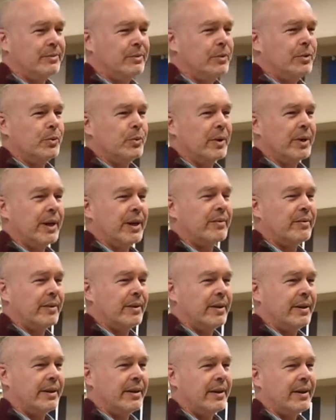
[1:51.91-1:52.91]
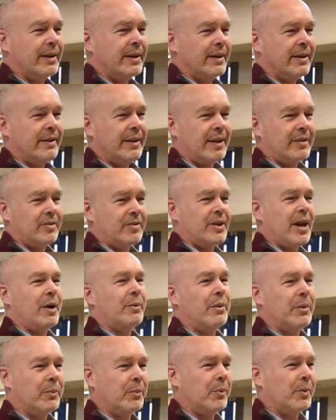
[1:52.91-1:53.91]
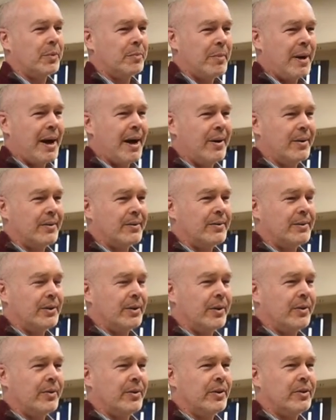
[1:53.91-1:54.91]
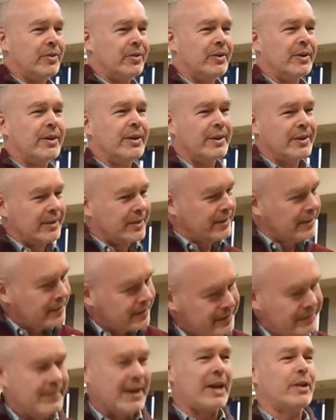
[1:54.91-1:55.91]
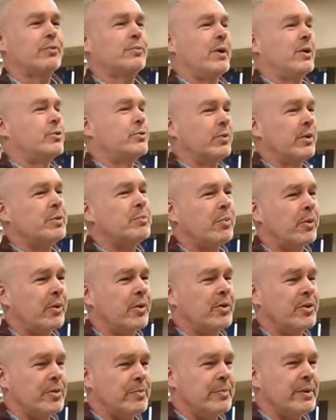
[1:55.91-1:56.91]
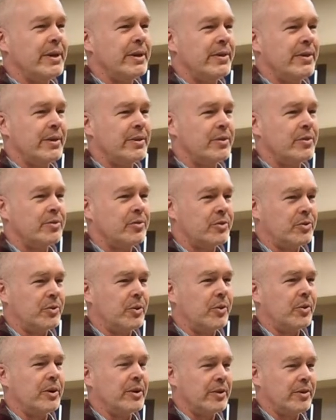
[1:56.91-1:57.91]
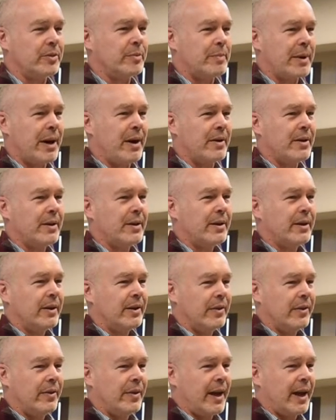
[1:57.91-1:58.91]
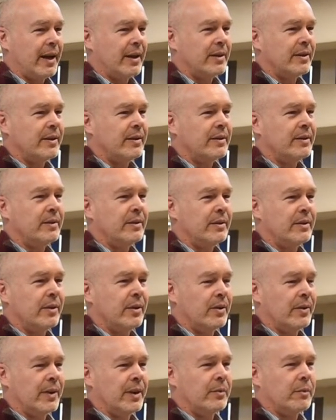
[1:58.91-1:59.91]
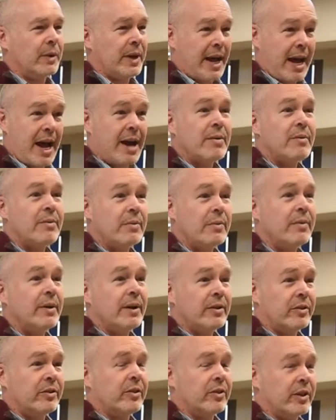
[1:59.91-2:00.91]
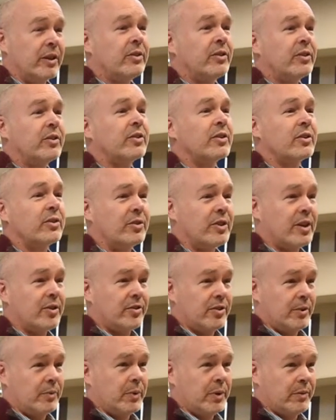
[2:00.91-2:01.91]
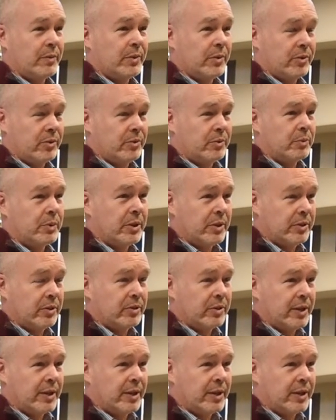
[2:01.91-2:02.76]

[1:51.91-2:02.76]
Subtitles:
do whatever. And that's not what we're about. You know, this. That's why it's really important to me that the story is about that, you know, that we have, it's a success that we've reduced